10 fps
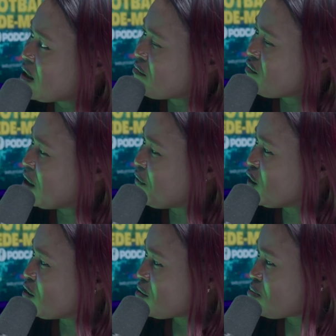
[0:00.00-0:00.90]
then
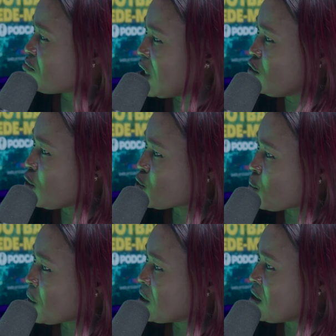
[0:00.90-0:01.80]
fit end up
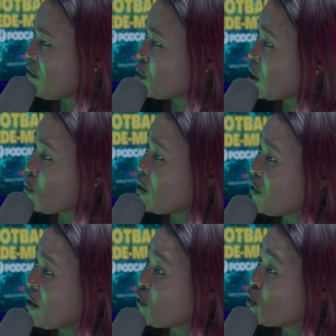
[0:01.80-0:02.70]
surprising everyone and
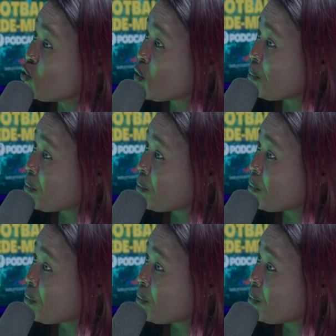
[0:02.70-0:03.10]
qualifying for Europe.